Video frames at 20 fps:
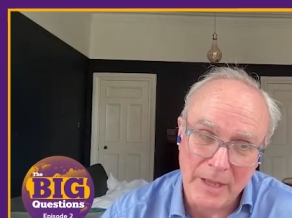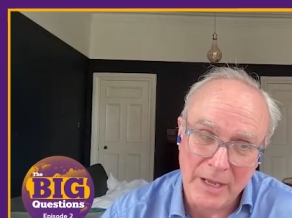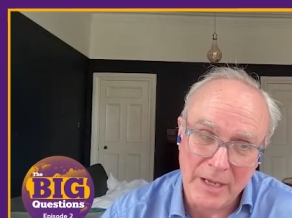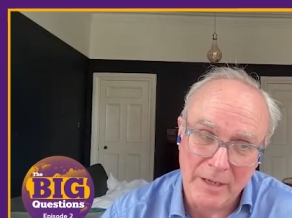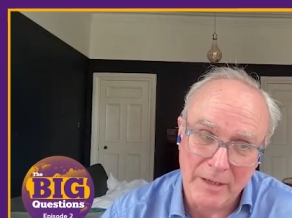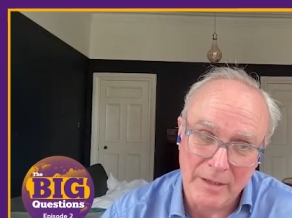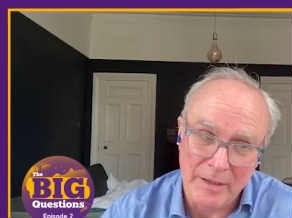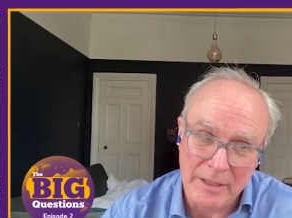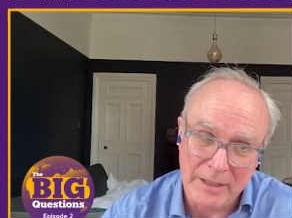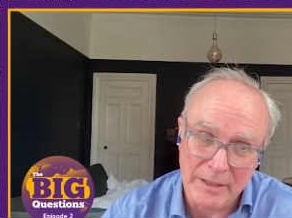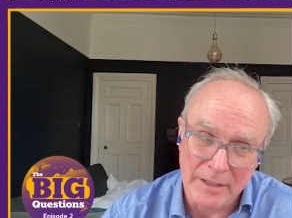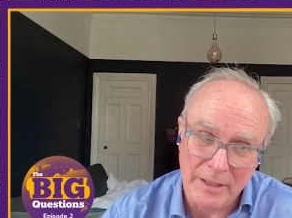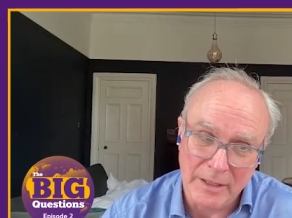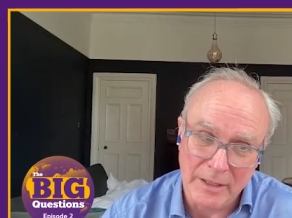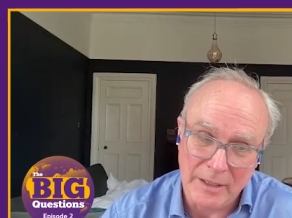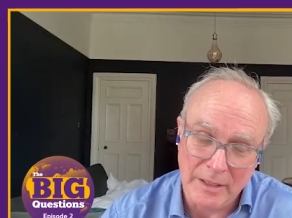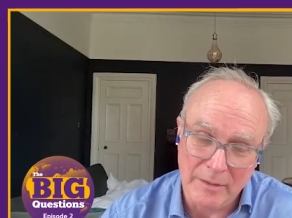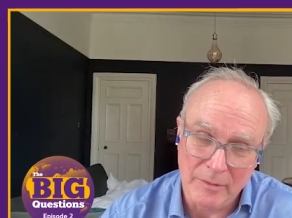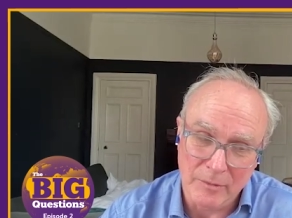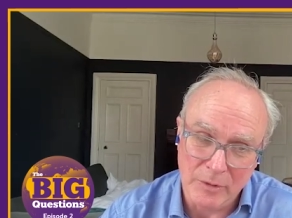um, uh
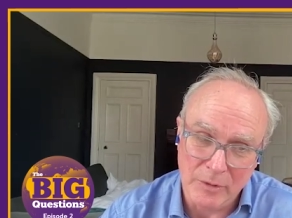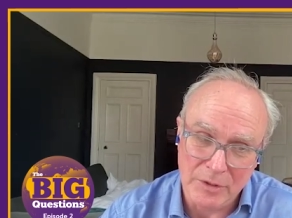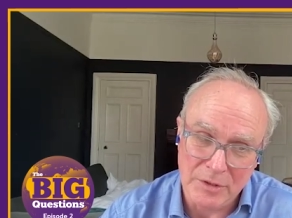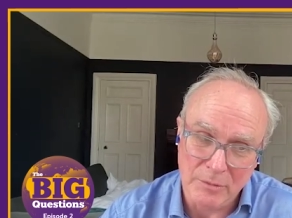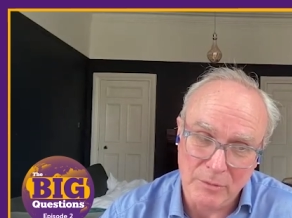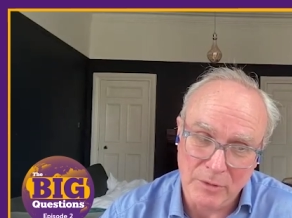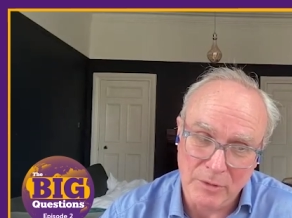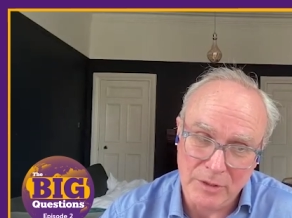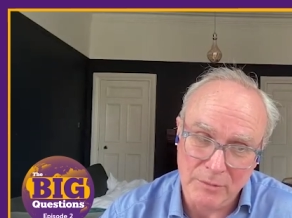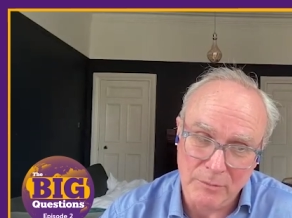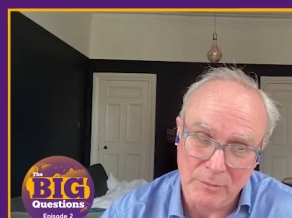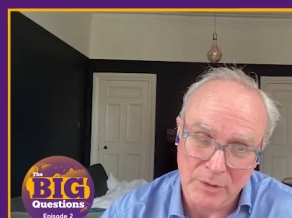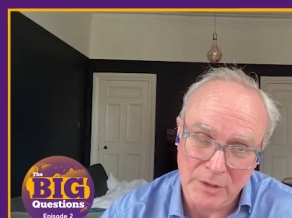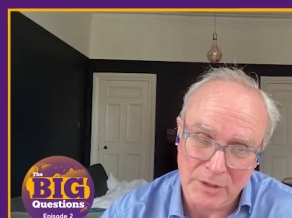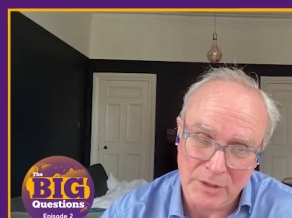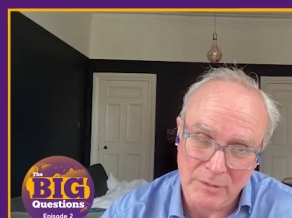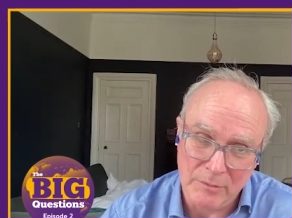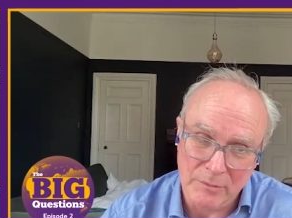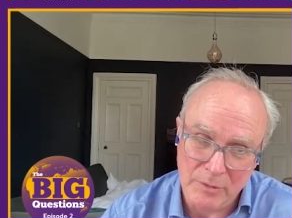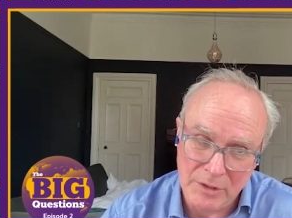uh, uh, uh, with
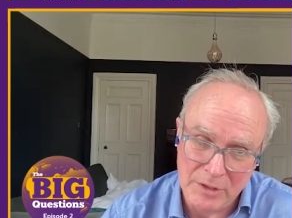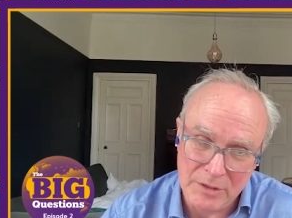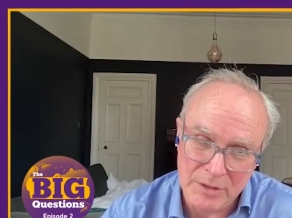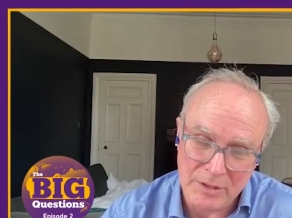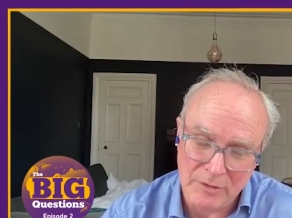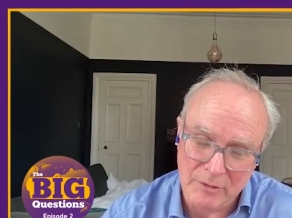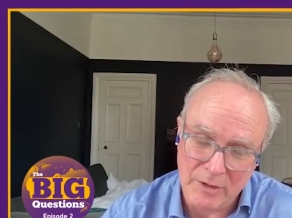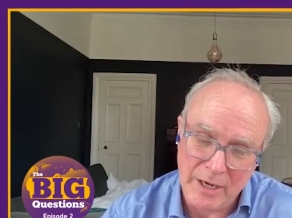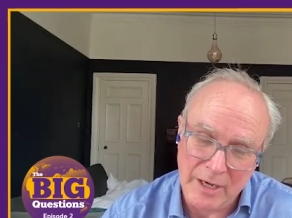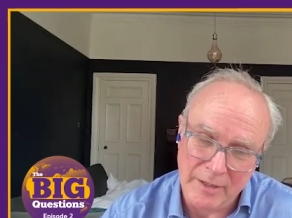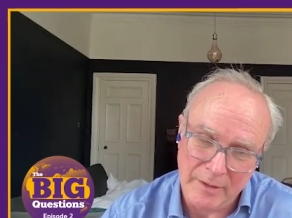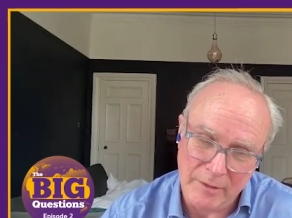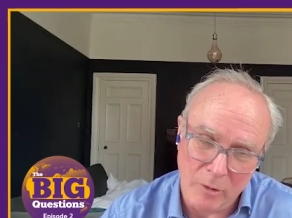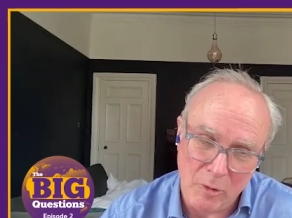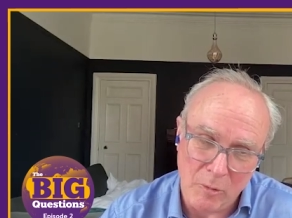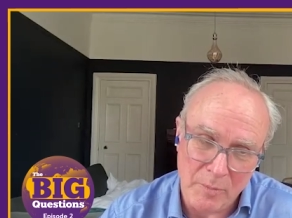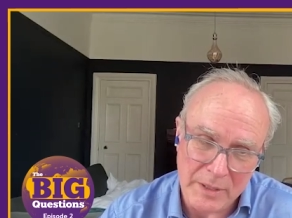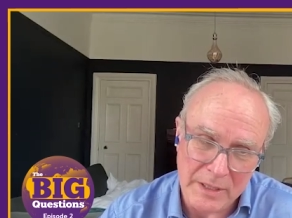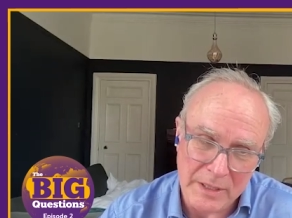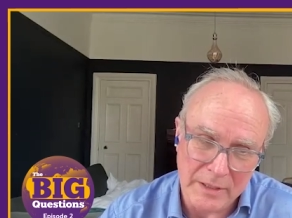with with with
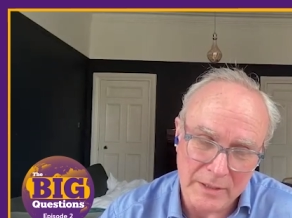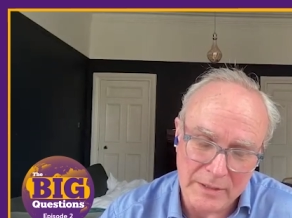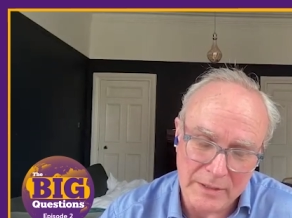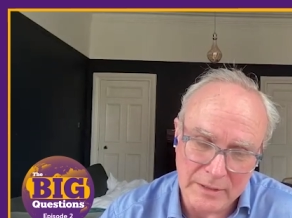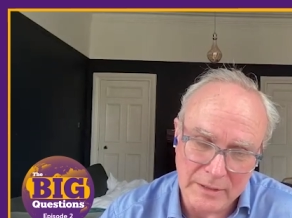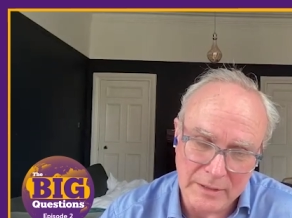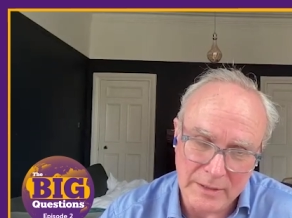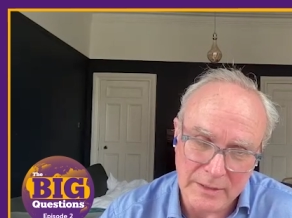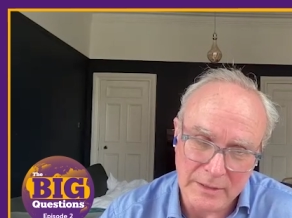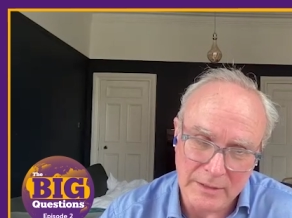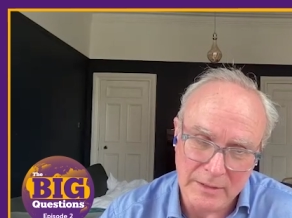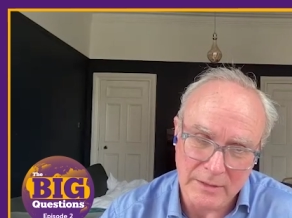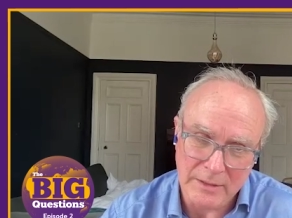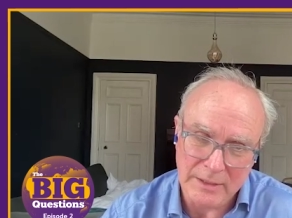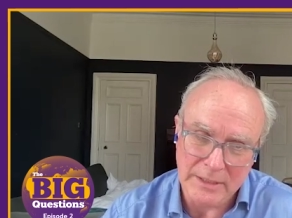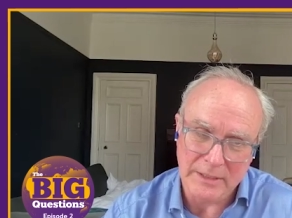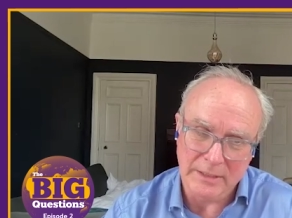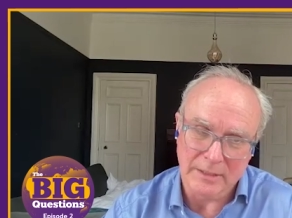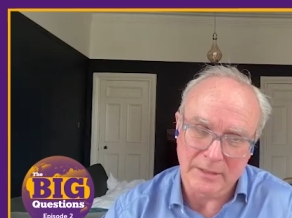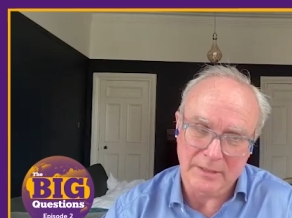Tehran, albeit in,
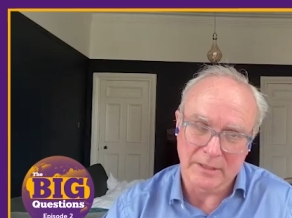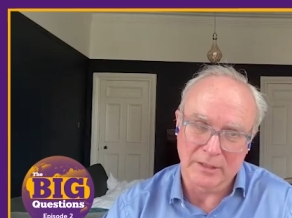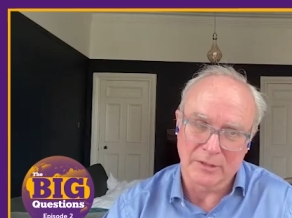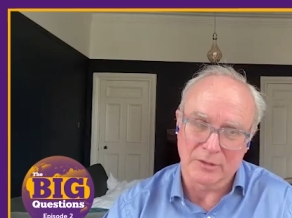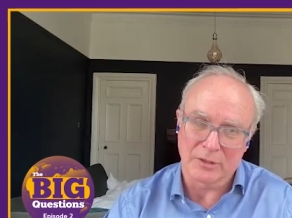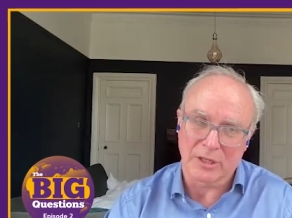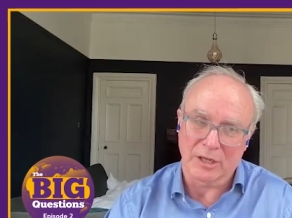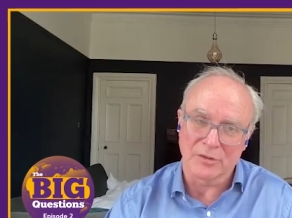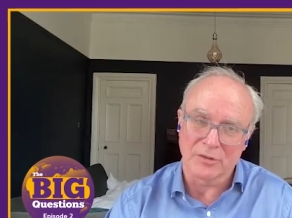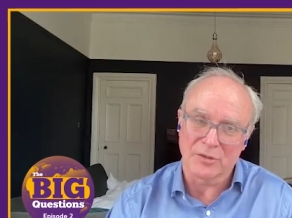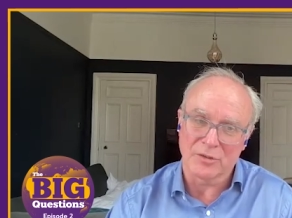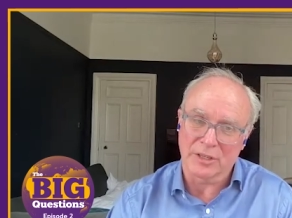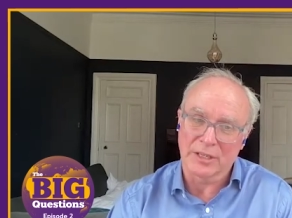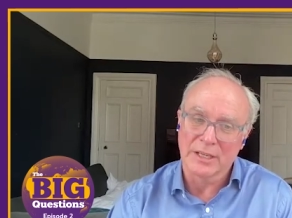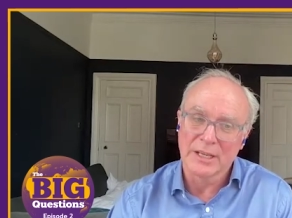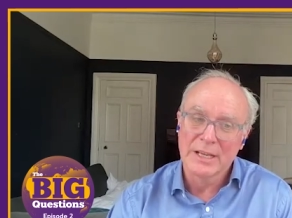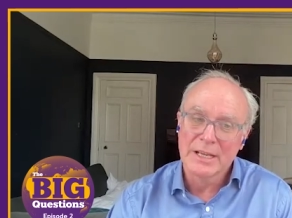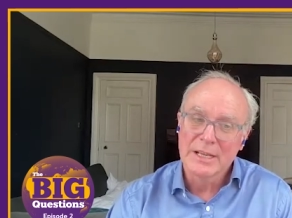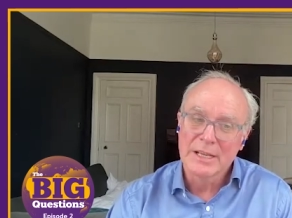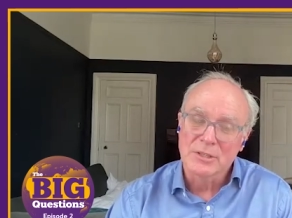in, in a third
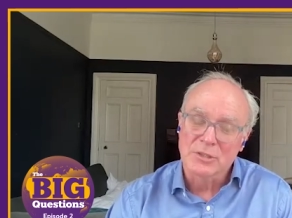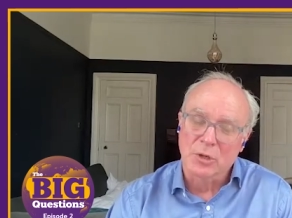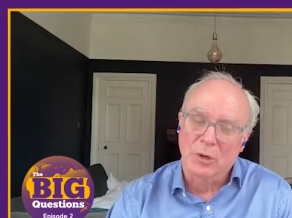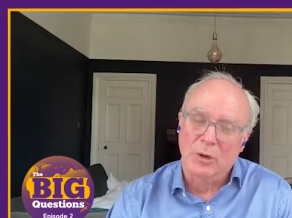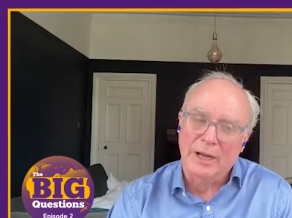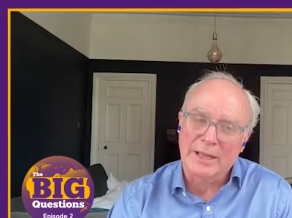country.